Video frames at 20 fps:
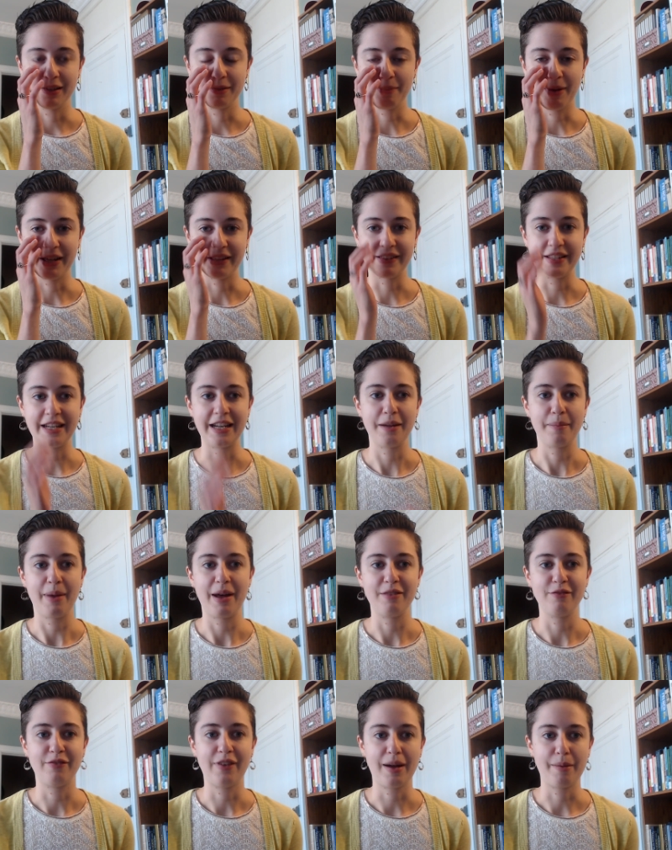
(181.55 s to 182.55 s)
my Leading
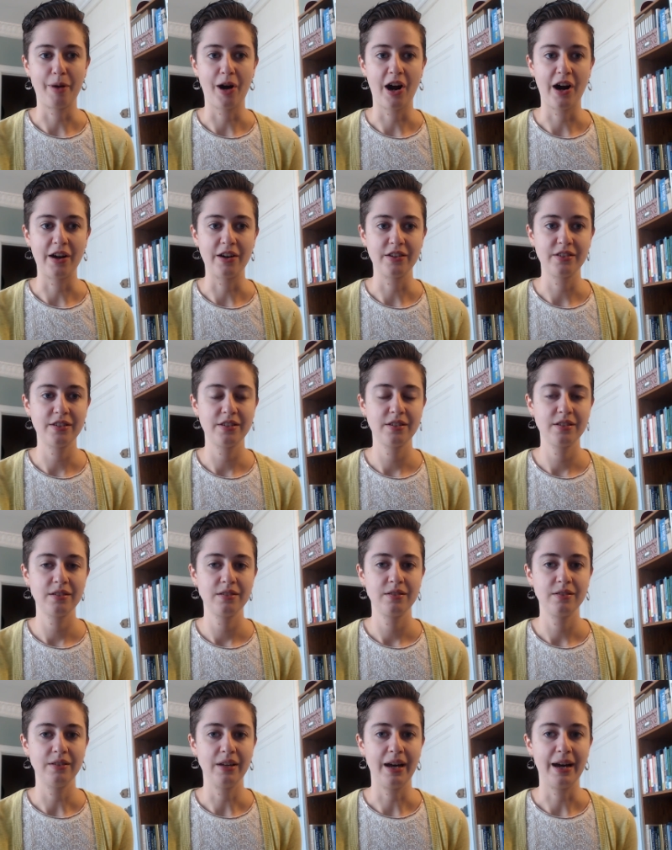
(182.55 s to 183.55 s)
Men Fiber Arts
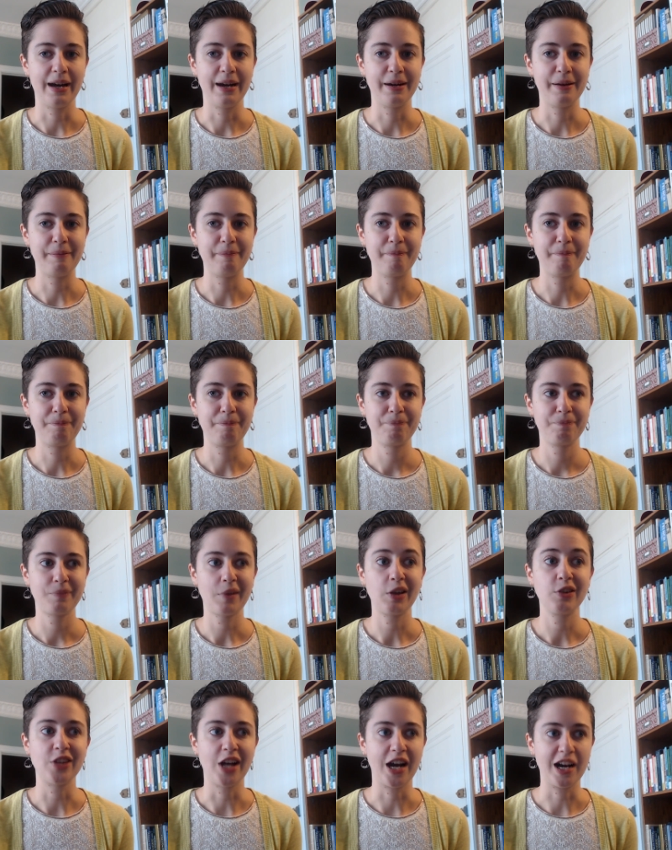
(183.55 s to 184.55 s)
um,
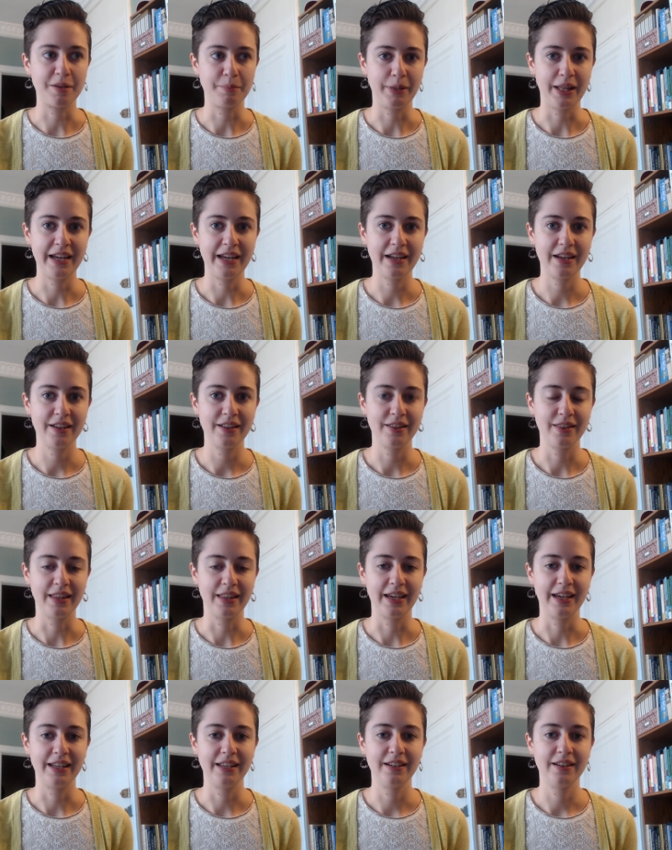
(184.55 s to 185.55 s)
sock blank
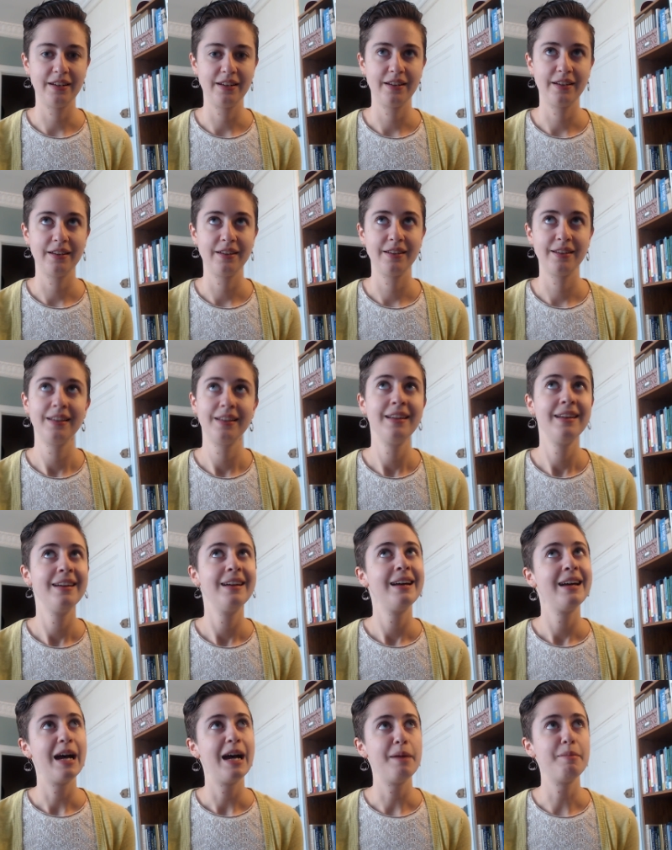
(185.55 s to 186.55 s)
that
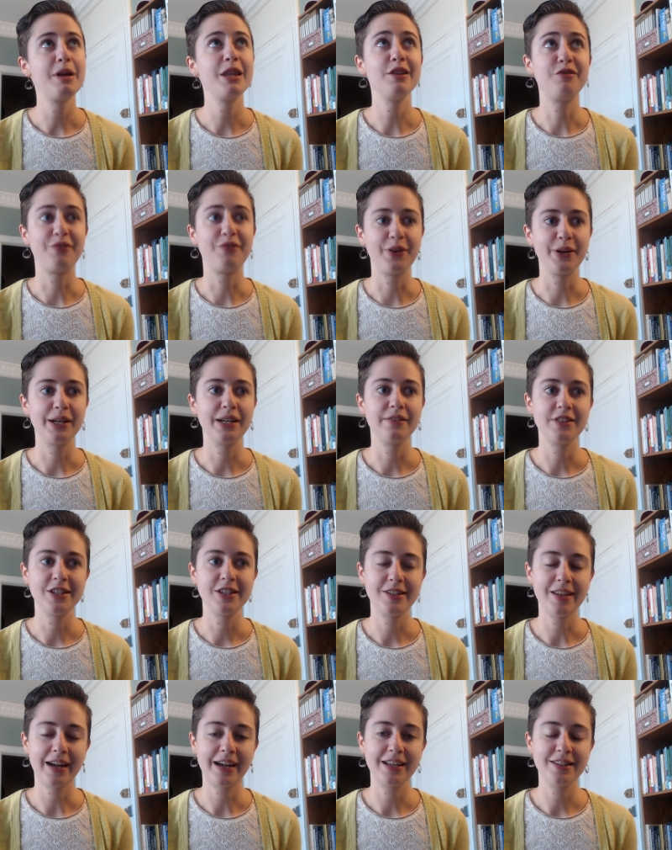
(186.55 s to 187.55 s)
I'm on the foot of the
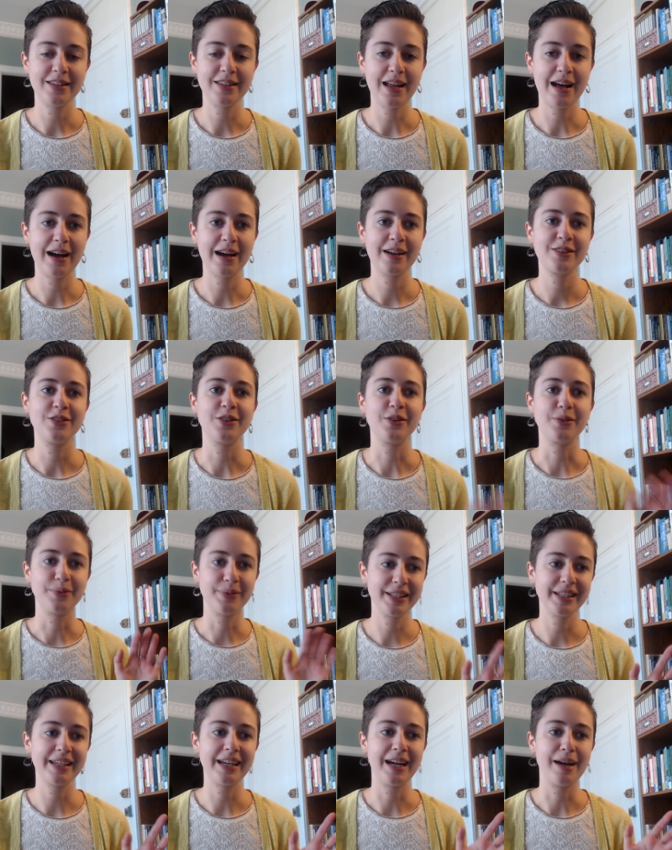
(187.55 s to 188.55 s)
second sock, so
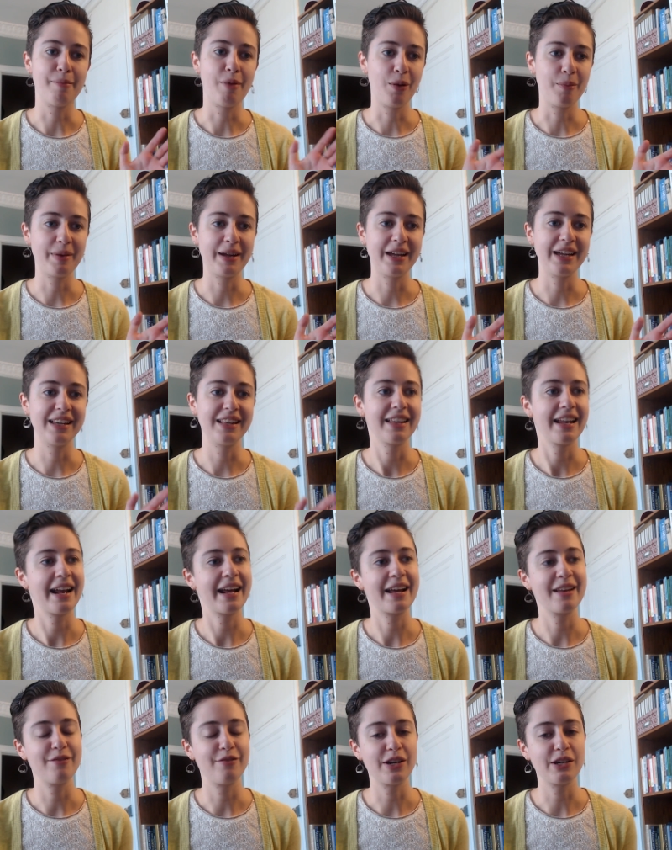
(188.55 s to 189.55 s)
really I'm hoping that I
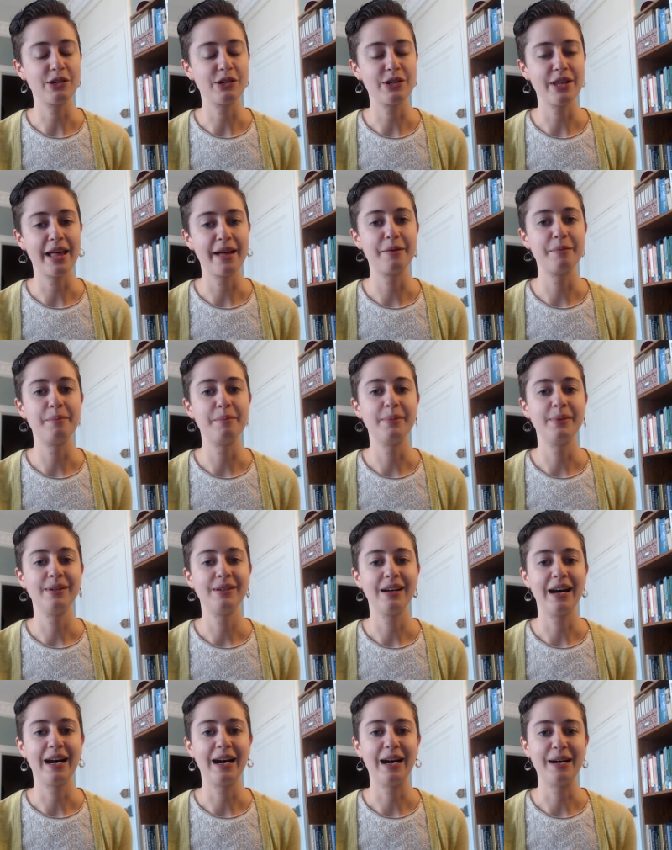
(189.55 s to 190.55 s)
can finish them
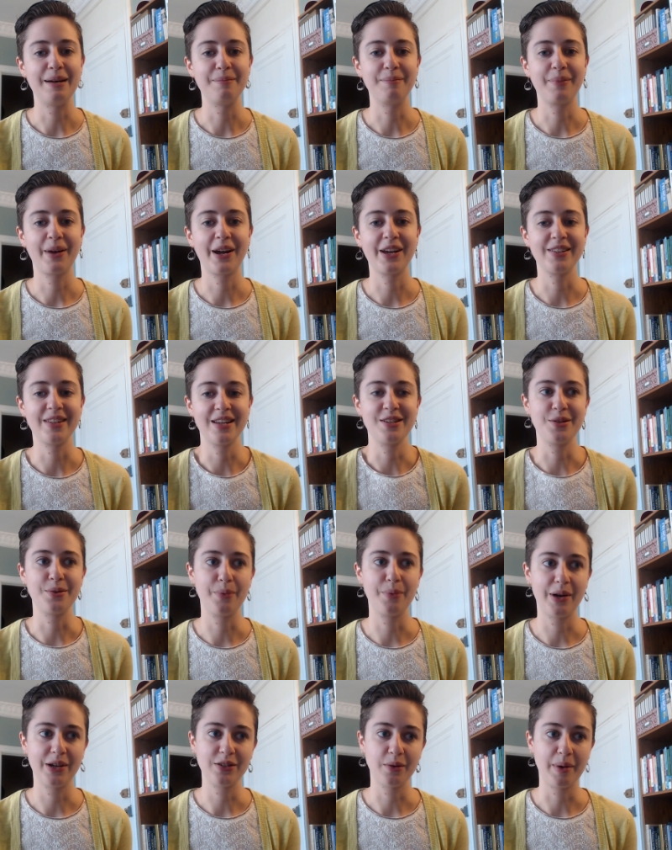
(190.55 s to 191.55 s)
because um, I do
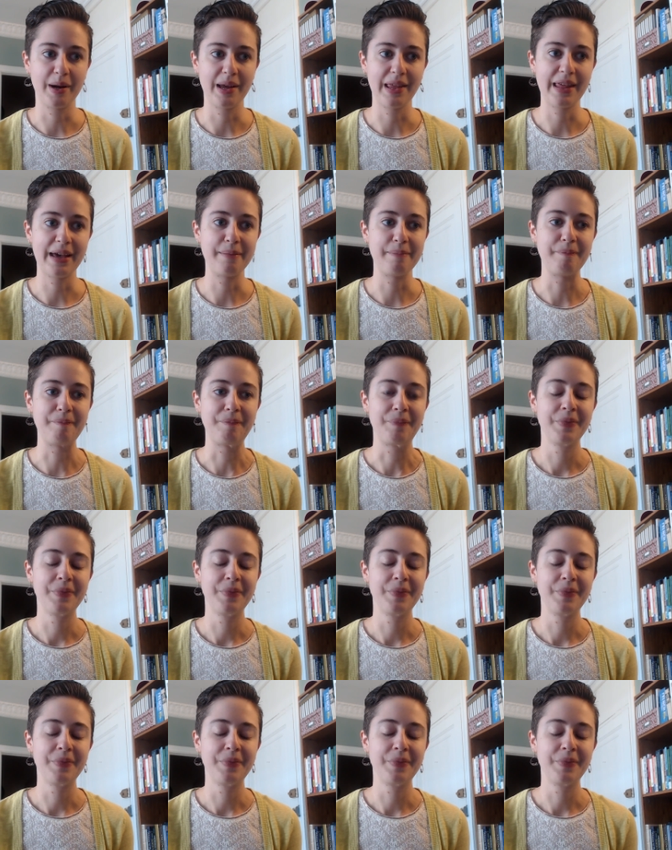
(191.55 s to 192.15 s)
want to wear them.